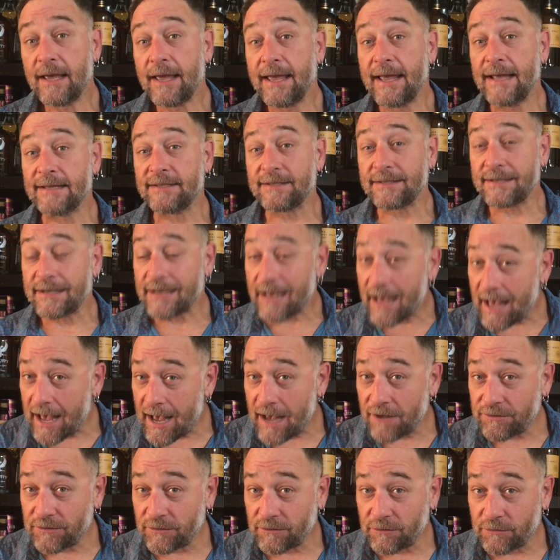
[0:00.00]
It's
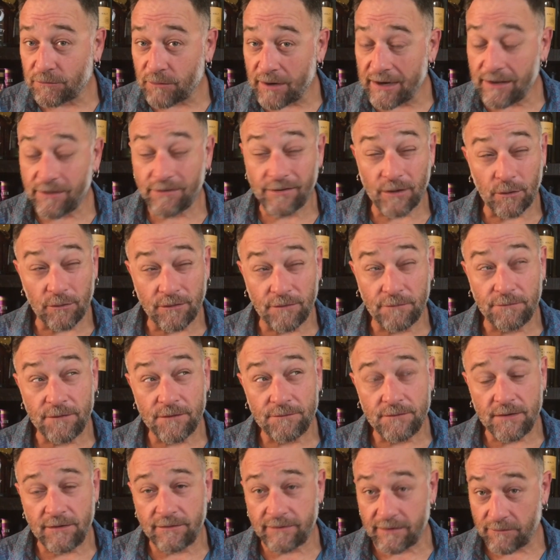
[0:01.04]
cask strength, so it's
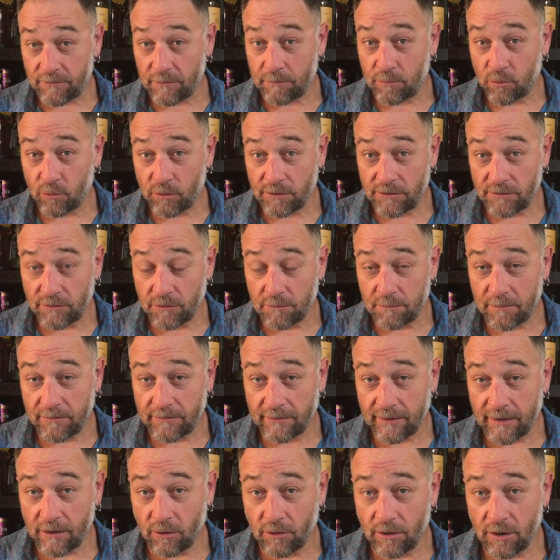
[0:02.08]

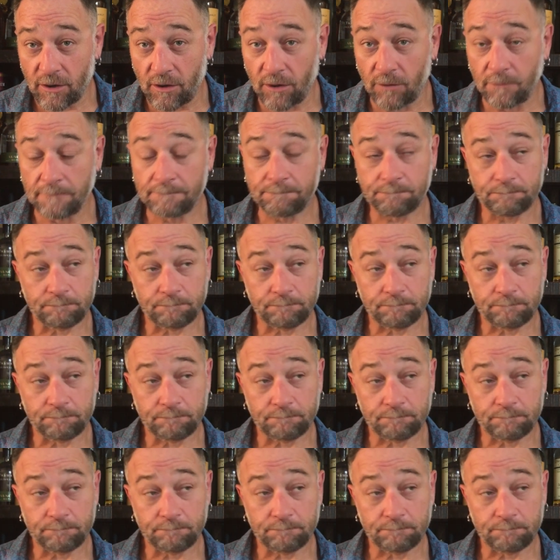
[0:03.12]
57.2% alcohol.